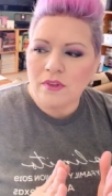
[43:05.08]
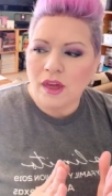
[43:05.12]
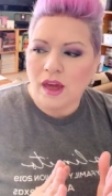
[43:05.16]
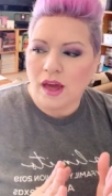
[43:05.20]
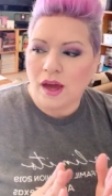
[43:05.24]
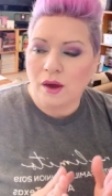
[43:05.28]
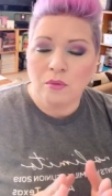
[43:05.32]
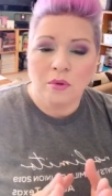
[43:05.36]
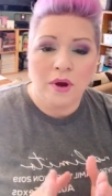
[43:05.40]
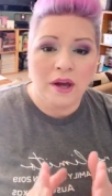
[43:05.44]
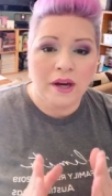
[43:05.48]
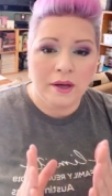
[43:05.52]

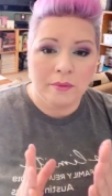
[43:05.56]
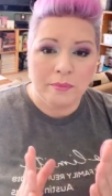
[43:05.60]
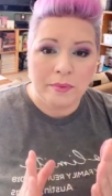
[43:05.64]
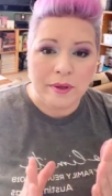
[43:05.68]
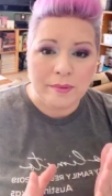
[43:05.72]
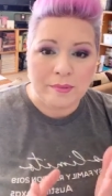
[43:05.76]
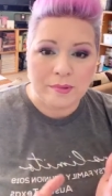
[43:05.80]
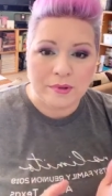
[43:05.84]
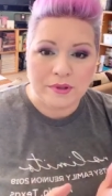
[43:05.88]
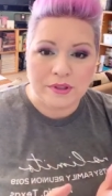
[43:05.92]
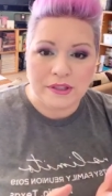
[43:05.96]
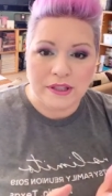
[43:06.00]
I wanted
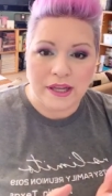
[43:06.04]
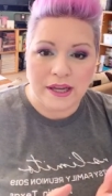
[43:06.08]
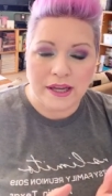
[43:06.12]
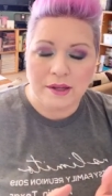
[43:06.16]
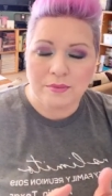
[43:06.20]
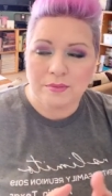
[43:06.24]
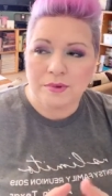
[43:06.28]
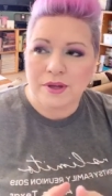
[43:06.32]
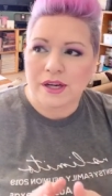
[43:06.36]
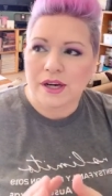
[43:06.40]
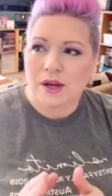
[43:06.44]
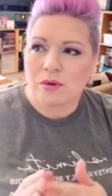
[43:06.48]
people to
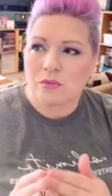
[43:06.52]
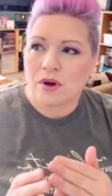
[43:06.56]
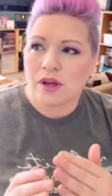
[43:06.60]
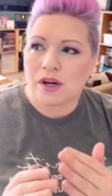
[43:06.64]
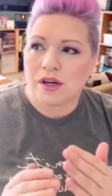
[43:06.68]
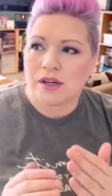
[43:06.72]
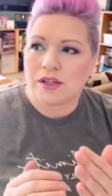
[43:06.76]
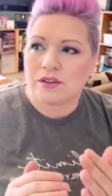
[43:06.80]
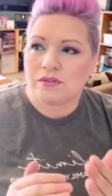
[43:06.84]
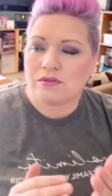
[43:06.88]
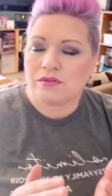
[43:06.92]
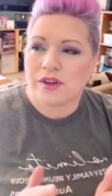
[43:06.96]
like me and I
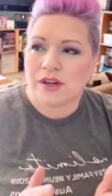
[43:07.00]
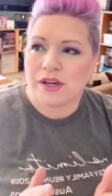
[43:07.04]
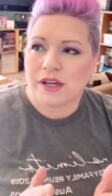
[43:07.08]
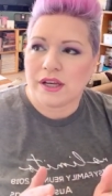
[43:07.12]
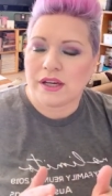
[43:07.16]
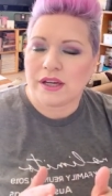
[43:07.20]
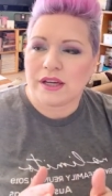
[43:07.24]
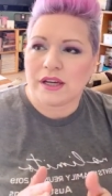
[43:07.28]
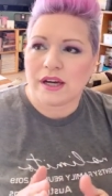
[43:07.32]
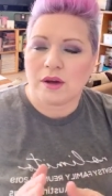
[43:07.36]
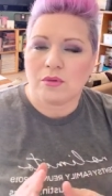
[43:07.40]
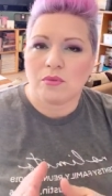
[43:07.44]
wanted to fit
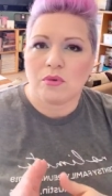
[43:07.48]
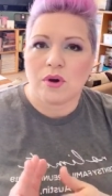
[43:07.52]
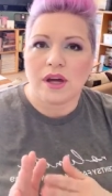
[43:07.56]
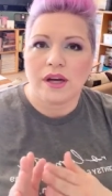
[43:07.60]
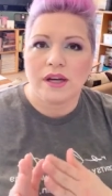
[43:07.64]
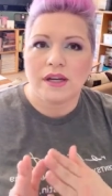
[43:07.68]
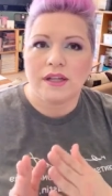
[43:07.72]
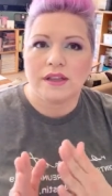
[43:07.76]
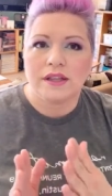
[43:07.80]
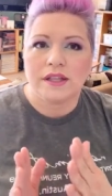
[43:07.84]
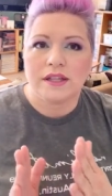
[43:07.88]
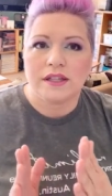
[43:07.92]
in and I
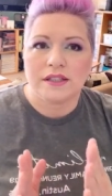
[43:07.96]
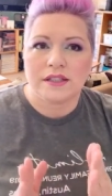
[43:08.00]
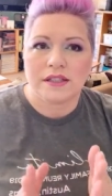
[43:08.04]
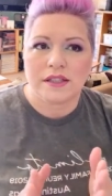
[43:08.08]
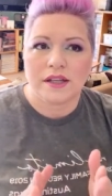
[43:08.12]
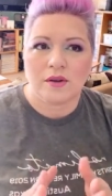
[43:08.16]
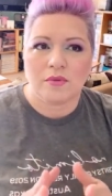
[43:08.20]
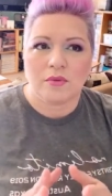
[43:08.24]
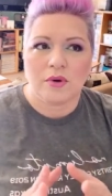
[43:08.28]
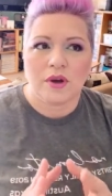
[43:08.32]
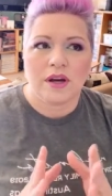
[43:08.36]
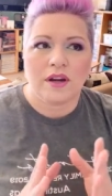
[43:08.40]
wanted this and
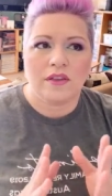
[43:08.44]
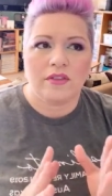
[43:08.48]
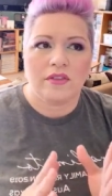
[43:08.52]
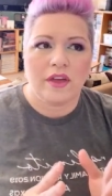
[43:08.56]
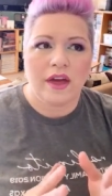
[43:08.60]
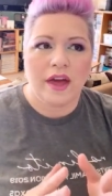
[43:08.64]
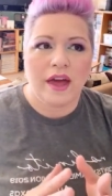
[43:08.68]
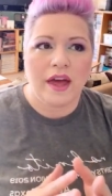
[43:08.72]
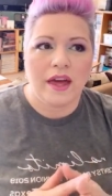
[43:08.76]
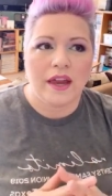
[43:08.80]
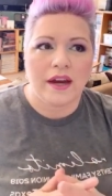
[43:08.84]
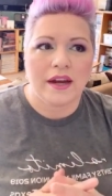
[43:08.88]
I wanted
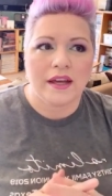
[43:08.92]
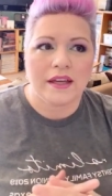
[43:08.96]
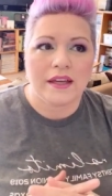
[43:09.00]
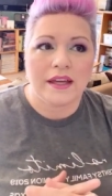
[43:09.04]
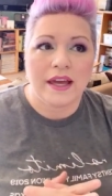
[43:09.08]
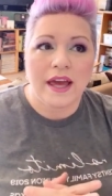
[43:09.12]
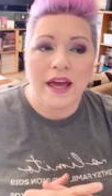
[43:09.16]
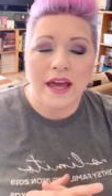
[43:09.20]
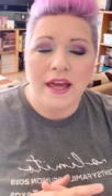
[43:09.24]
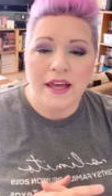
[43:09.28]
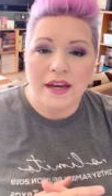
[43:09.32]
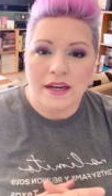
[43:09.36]
that
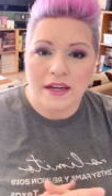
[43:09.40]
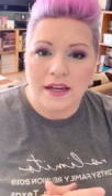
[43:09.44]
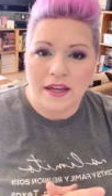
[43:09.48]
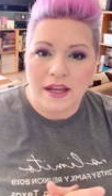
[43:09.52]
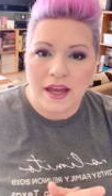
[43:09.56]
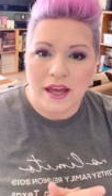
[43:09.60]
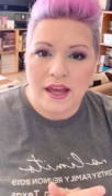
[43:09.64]
again.